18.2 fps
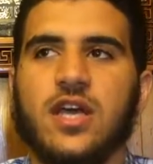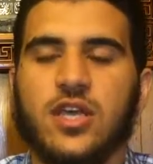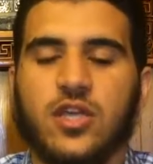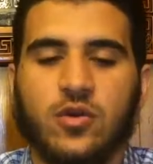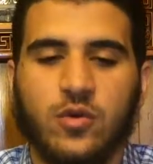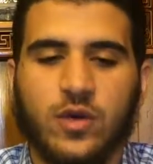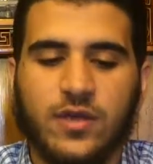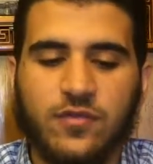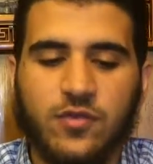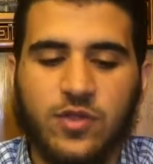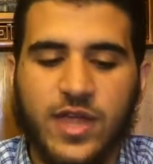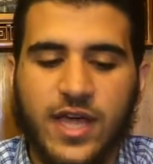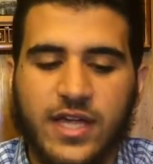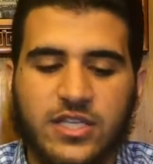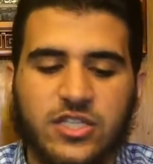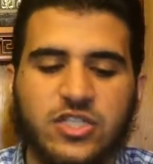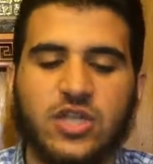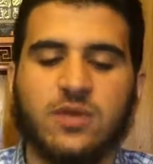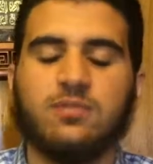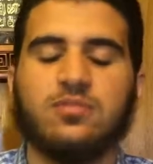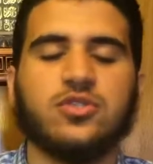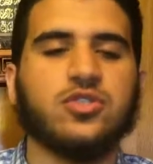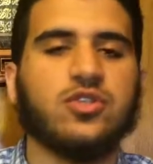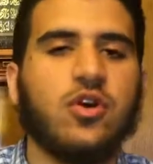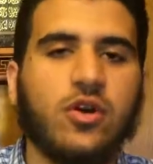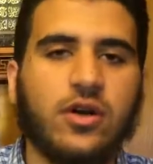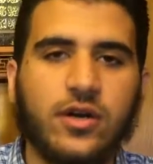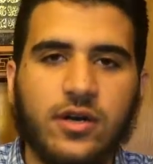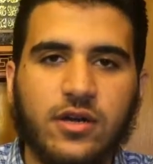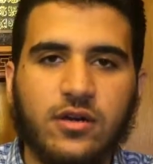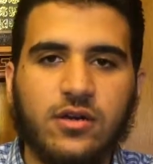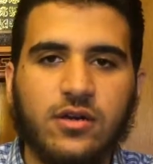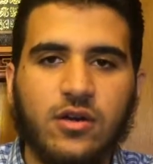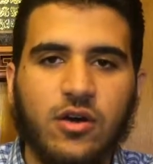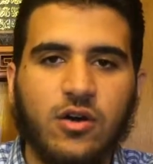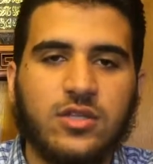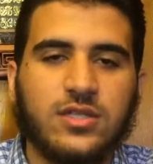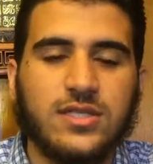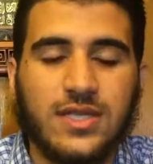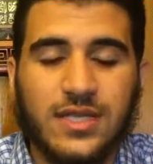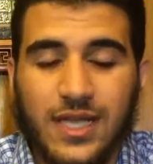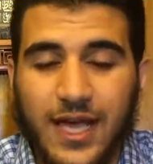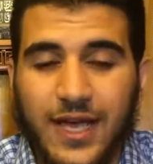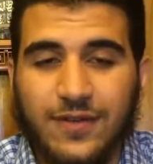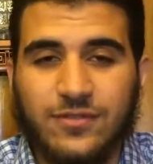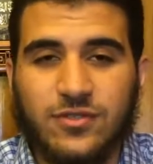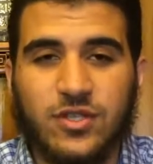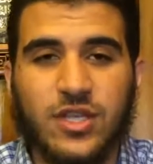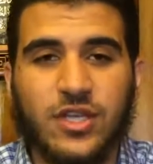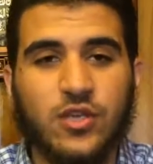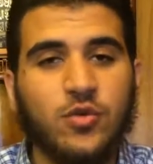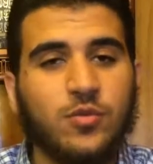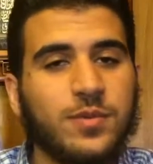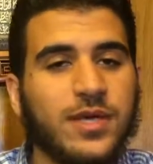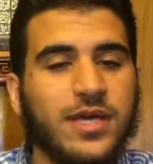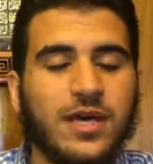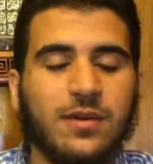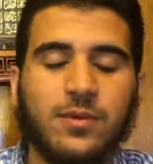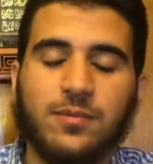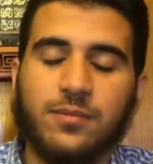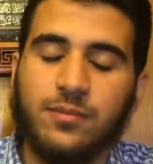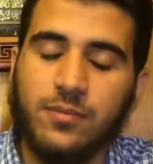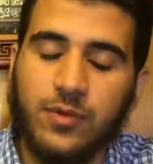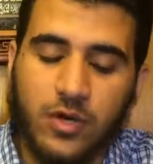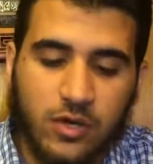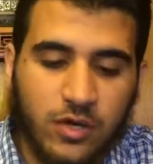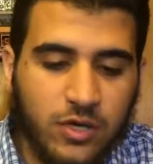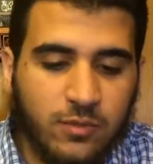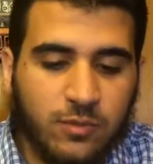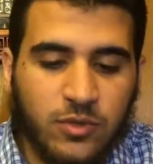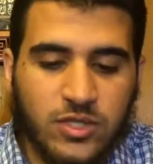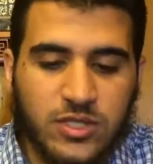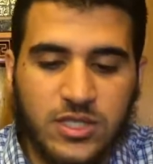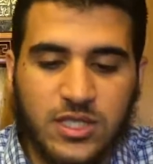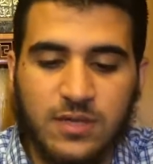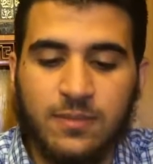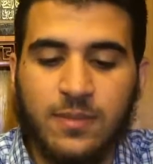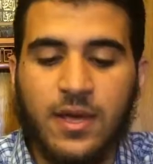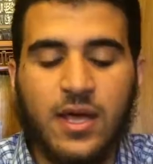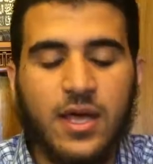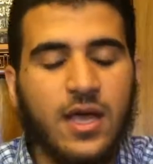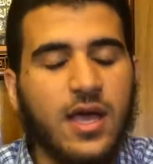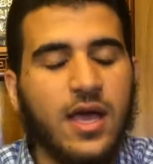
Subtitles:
you know, give you that jump start onto life so that you become a good Muslim